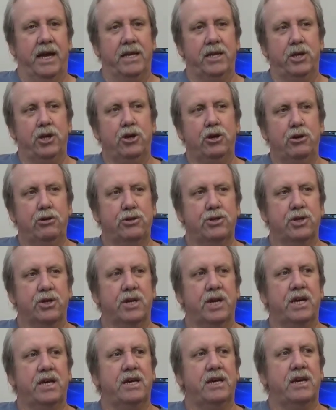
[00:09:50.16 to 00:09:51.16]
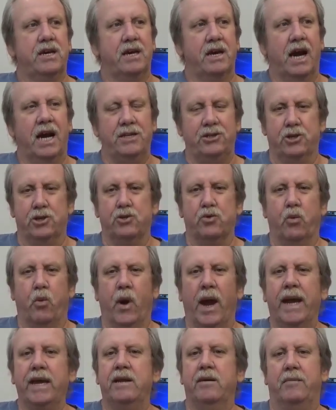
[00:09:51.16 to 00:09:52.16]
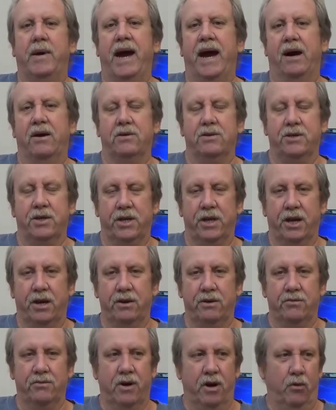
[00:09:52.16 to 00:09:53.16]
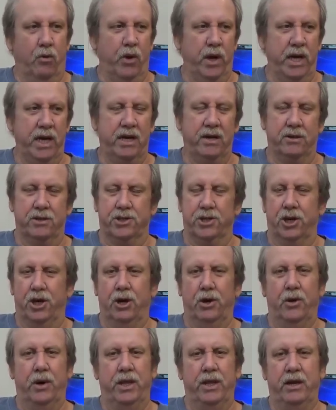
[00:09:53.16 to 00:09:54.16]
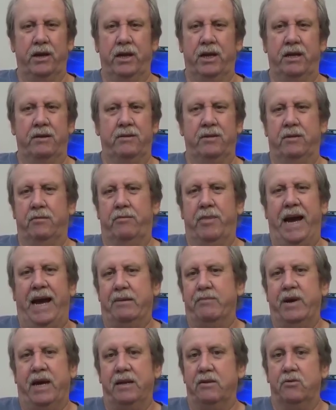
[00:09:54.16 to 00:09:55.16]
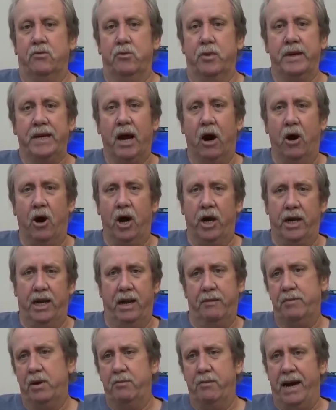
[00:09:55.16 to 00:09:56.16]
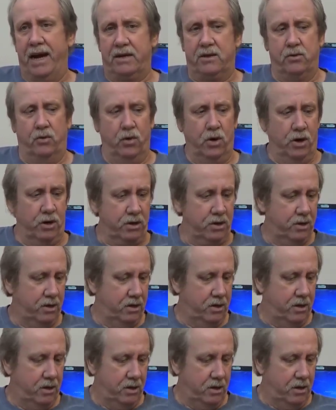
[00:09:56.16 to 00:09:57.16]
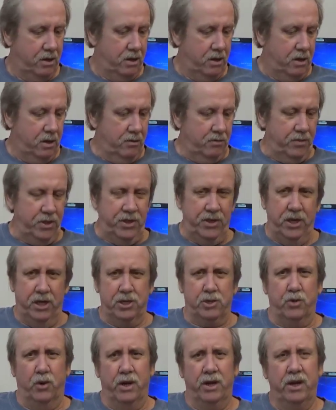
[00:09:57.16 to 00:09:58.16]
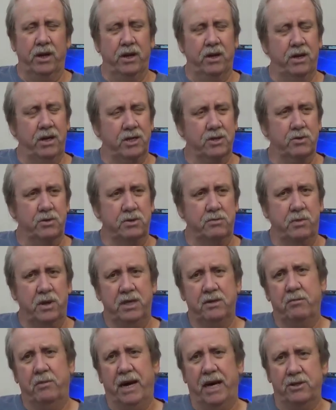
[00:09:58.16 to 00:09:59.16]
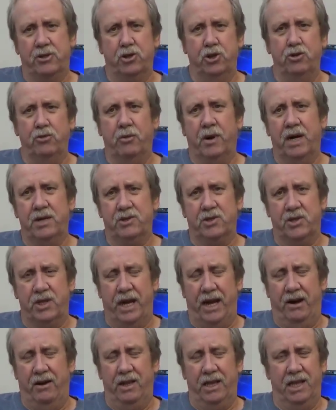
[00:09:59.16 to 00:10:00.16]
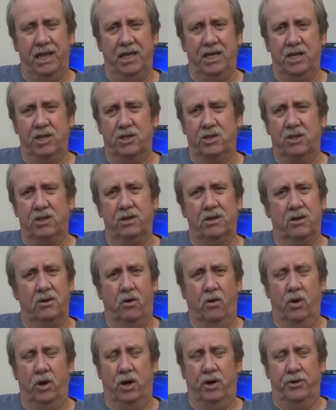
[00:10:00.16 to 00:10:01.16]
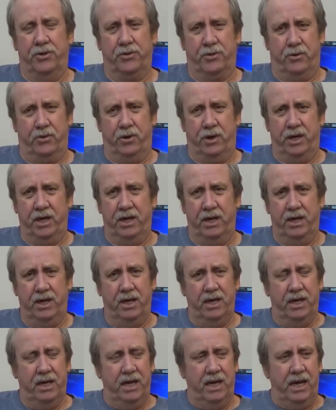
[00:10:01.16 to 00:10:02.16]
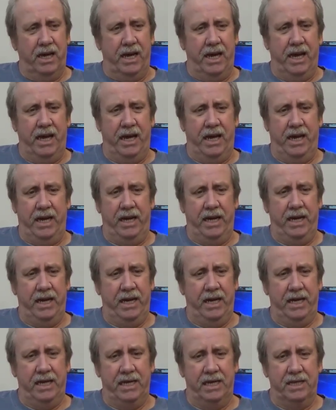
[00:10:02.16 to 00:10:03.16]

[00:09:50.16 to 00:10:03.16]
usually I just wait them out, you know, a week or so and, and back pain will be gone and I'd be back to work. But this one here, this one's been about two months now at least, going on three, and uh,